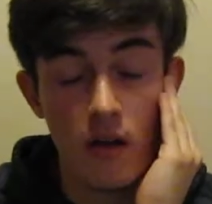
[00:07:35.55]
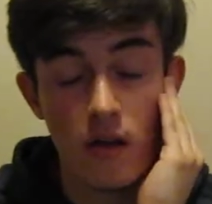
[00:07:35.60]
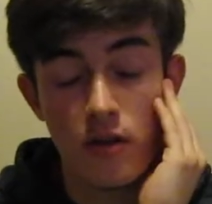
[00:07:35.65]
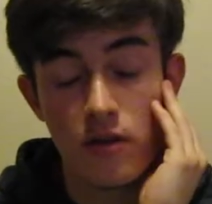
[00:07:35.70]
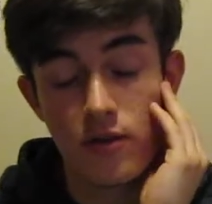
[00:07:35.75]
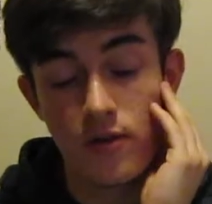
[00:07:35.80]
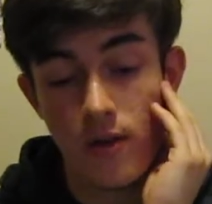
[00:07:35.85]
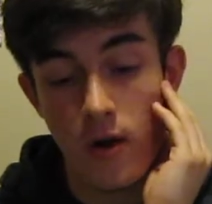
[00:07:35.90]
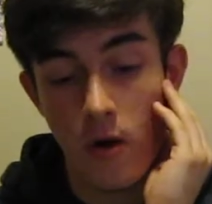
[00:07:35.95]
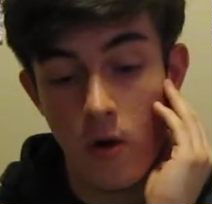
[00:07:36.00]

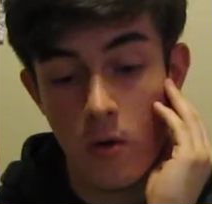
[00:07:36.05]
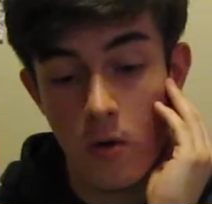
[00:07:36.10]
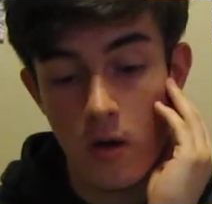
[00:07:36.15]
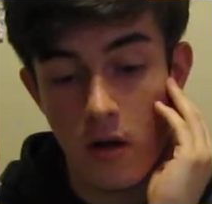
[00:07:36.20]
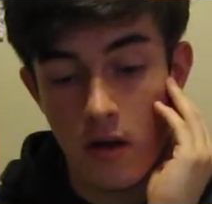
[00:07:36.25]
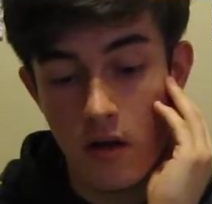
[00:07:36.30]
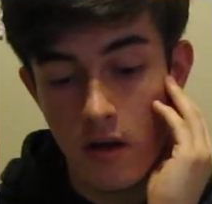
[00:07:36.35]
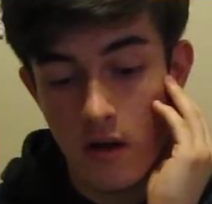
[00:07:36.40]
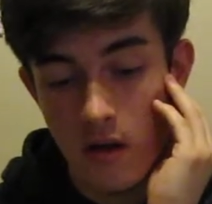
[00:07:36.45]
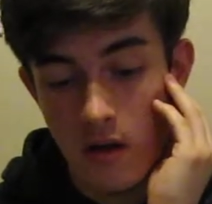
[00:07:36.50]
So
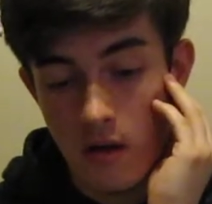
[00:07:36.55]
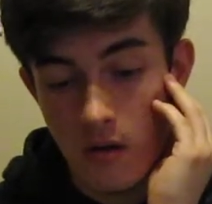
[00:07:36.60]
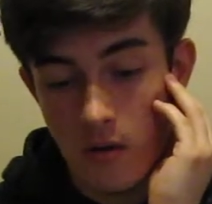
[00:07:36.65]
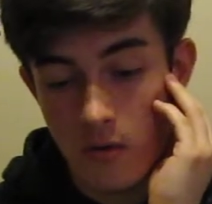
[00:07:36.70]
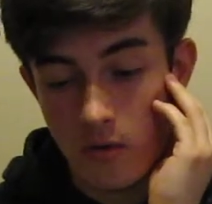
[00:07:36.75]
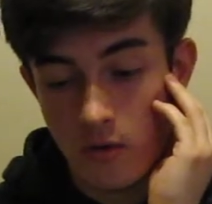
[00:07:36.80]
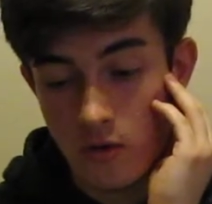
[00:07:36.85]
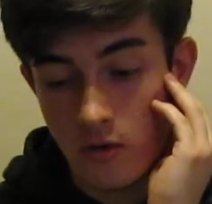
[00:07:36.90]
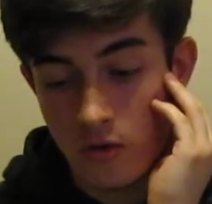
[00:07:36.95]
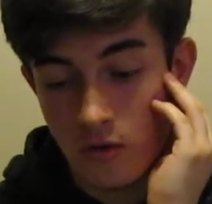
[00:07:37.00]

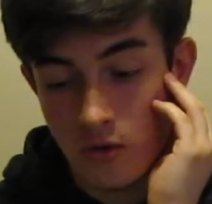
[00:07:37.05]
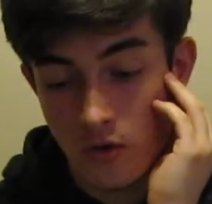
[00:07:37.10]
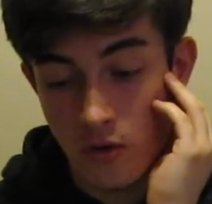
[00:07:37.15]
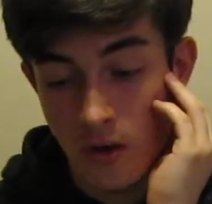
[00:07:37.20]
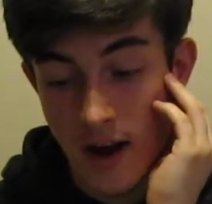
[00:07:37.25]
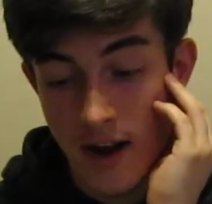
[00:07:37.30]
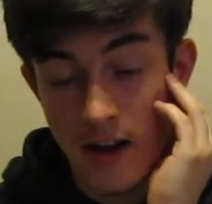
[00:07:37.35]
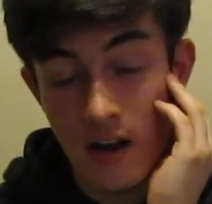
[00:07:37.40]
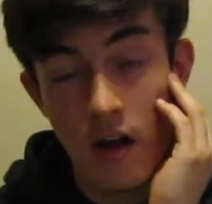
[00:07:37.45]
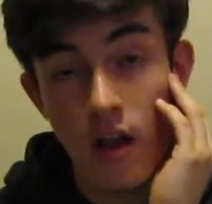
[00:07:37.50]

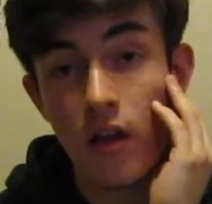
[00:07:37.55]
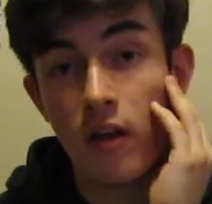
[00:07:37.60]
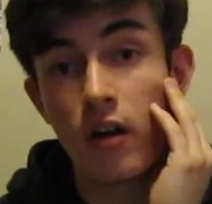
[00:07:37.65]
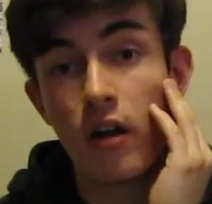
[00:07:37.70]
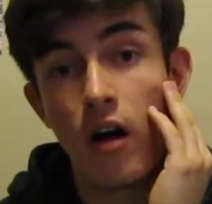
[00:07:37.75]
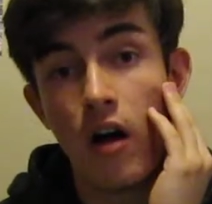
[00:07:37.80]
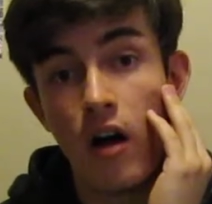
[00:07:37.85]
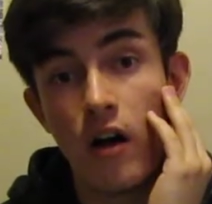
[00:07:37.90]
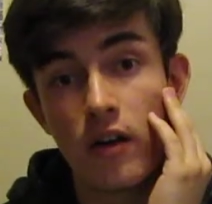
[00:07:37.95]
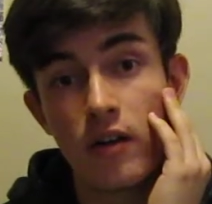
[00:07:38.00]
tricolored
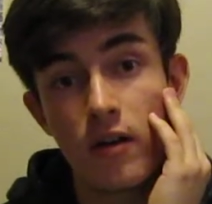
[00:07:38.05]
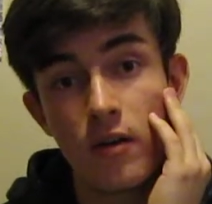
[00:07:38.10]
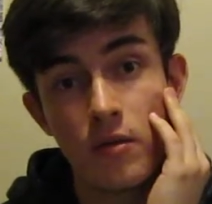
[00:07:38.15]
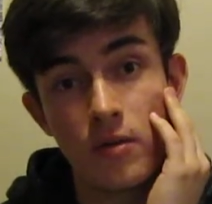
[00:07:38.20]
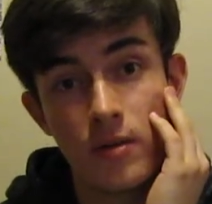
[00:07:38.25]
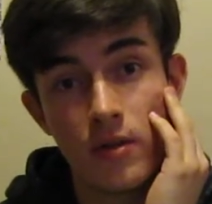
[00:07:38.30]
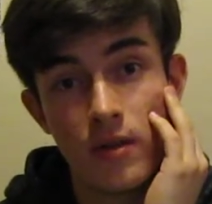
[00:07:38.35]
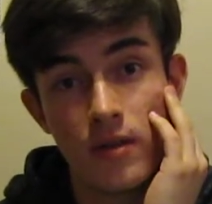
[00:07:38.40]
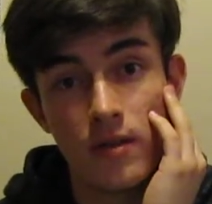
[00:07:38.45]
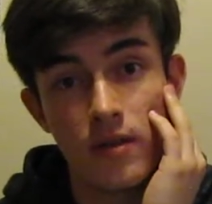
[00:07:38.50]

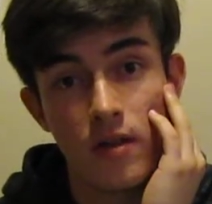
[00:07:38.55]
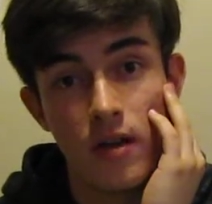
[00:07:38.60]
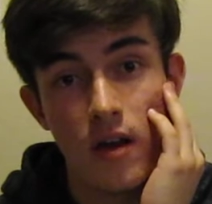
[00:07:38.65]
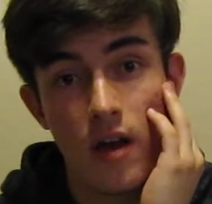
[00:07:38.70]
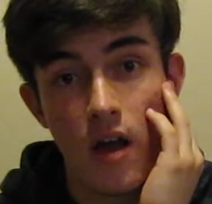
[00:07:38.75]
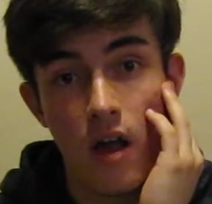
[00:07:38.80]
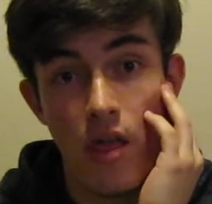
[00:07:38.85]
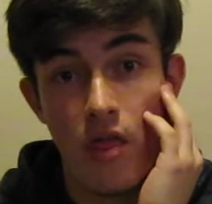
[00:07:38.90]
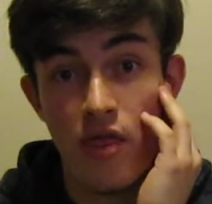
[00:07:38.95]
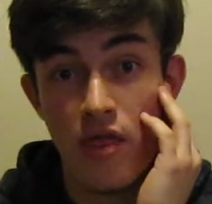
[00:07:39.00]
hognoses,
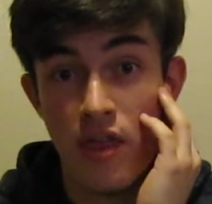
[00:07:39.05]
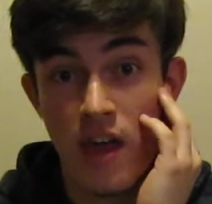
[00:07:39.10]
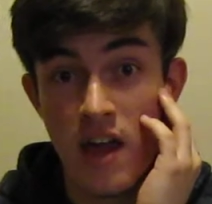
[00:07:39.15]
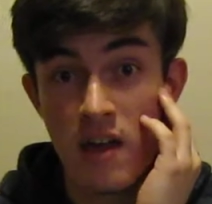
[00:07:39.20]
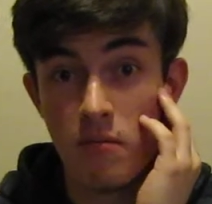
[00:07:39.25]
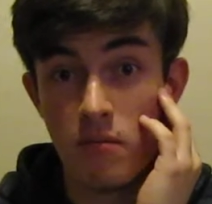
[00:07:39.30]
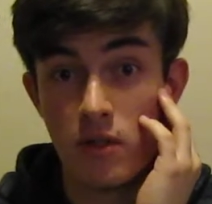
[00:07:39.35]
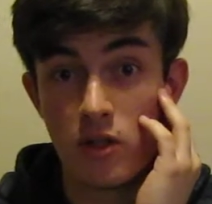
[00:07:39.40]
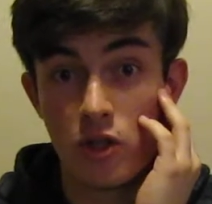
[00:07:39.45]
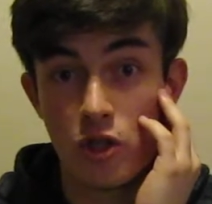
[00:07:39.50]
they
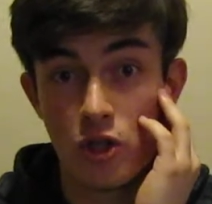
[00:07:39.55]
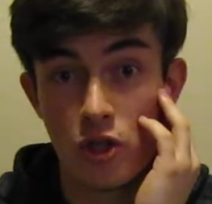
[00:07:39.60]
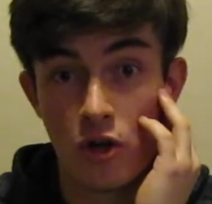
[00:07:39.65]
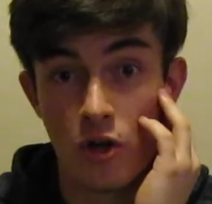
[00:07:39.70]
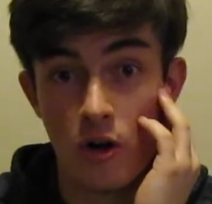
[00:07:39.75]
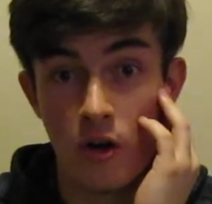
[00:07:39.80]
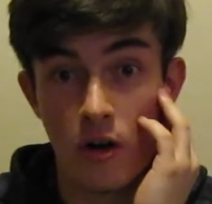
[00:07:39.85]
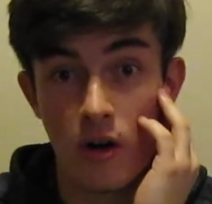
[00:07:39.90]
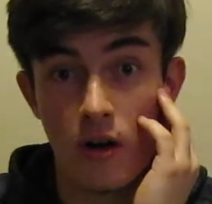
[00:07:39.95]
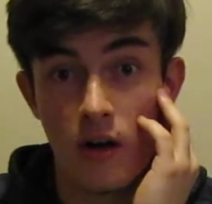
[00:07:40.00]

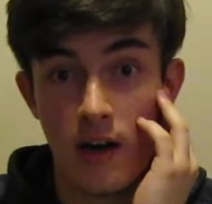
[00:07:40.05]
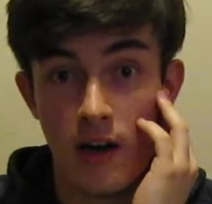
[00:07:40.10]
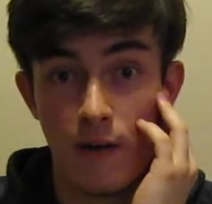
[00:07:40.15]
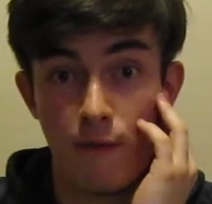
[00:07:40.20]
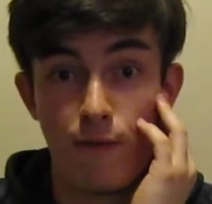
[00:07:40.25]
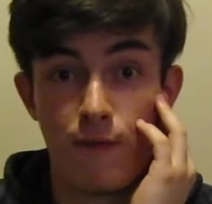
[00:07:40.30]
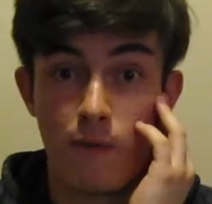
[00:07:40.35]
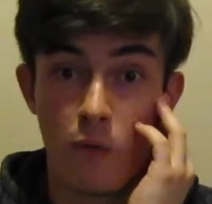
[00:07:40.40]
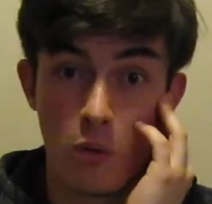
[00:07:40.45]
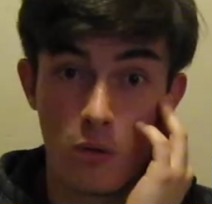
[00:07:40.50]
mature in
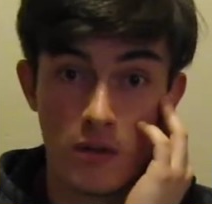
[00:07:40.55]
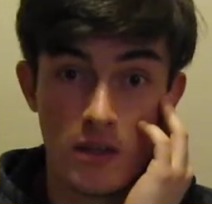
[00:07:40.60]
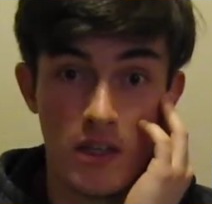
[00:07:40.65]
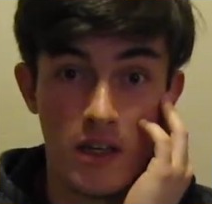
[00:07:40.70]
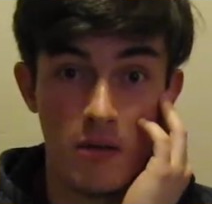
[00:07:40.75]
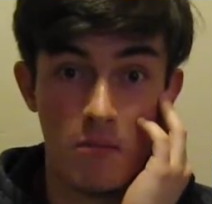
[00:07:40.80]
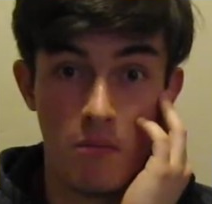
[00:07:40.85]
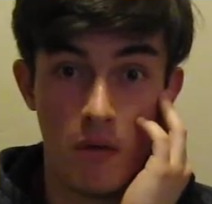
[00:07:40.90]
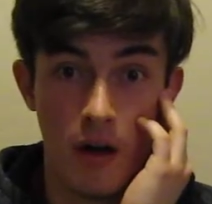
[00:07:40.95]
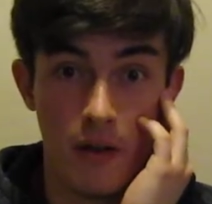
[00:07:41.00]

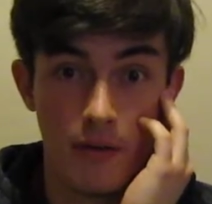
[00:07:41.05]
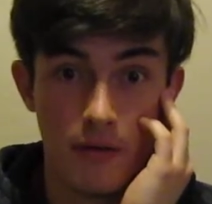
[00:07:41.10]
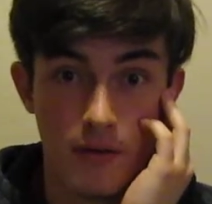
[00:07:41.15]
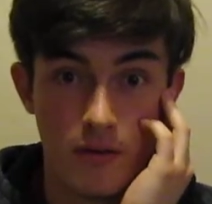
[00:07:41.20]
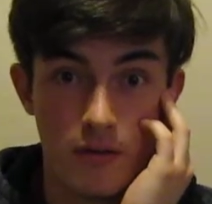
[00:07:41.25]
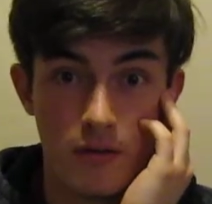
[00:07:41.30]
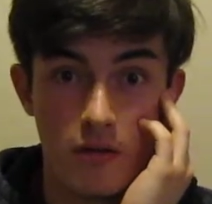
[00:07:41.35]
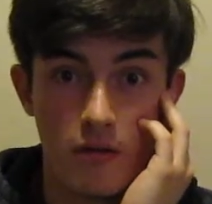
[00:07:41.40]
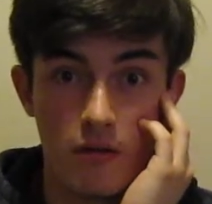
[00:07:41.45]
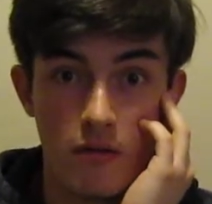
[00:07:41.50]
14 months.